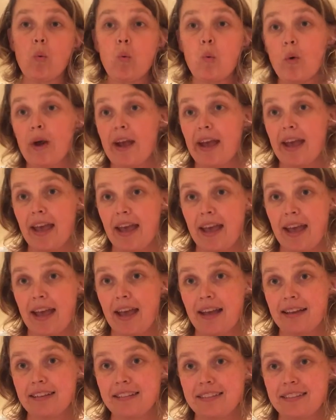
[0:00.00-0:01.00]
Where.
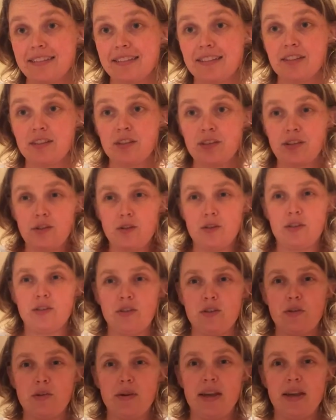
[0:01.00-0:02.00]
So you have
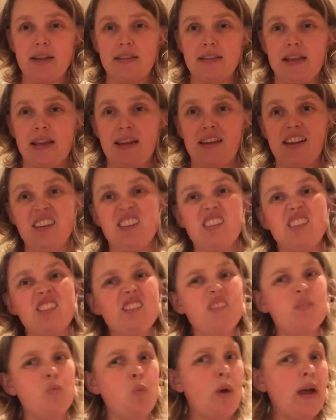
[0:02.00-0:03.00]
two hands out and you just
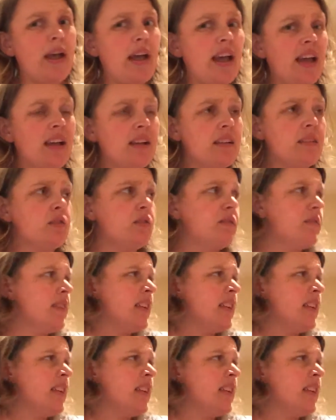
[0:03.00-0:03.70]
sort of where, sort of